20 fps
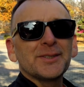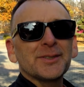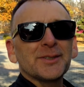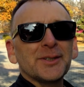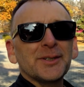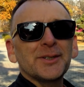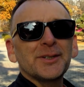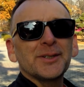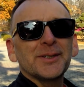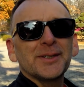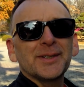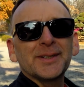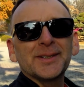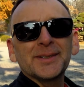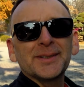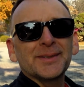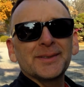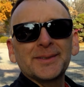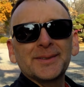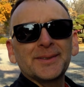So
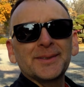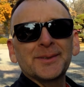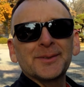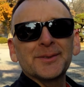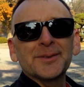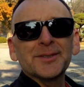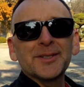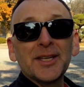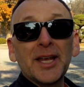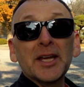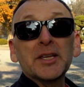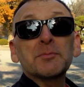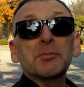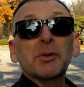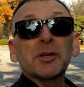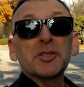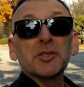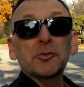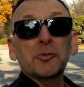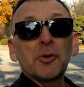uh, it was a nice,
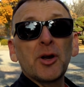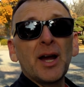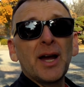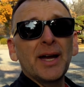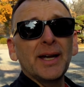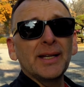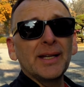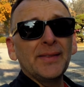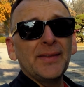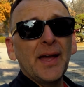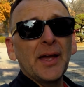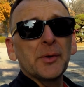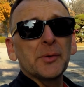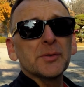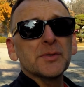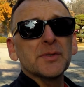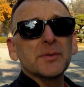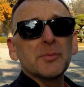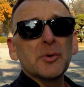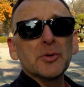pleasant ride. And
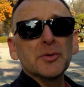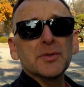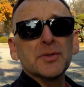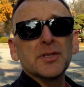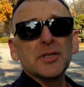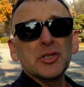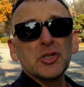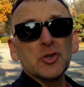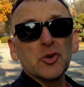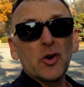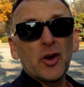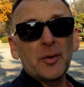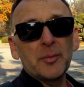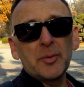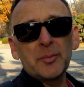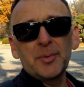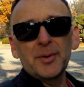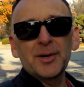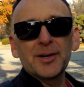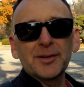that was the most
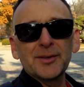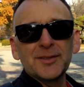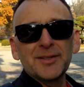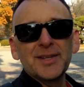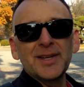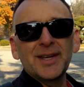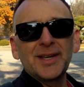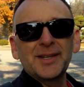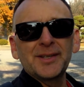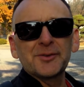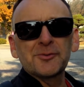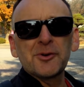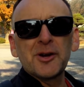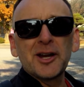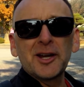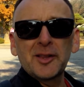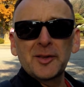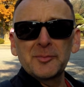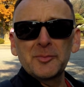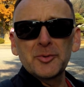enjoyable part of the day is
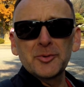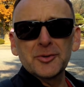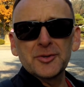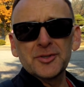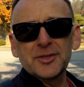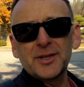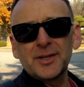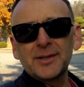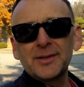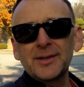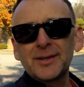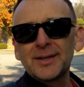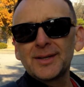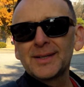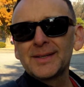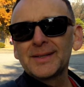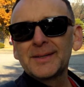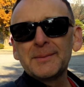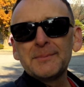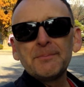riding the motorcycle.
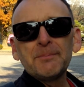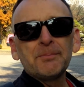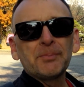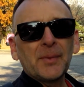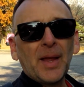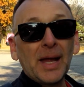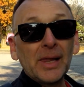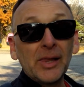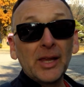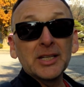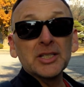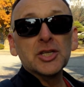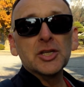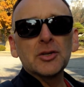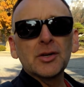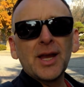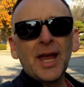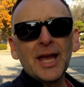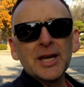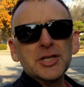I like
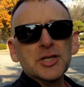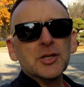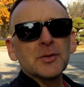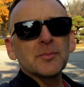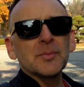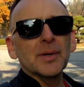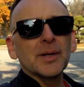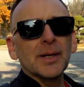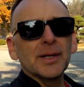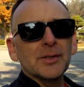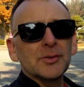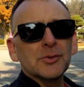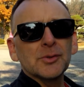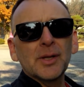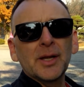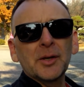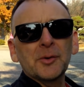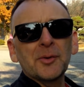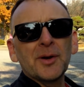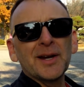geocaching, but I do
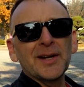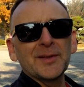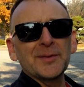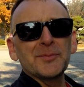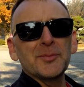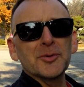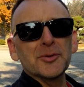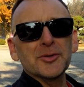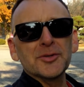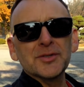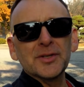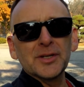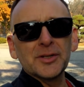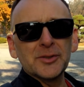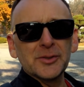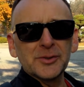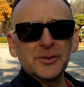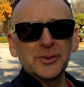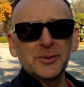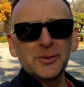like riding the
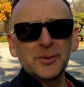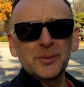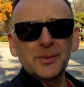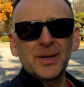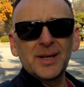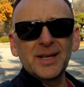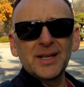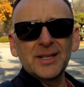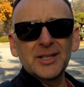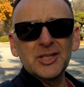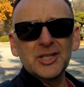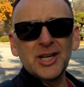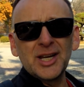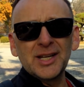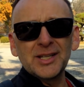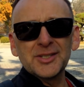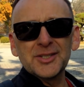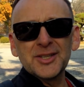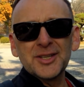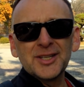motorcycle too when I get a
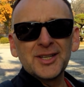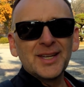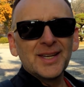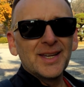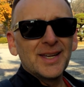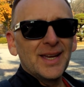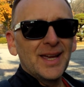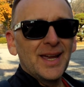chance.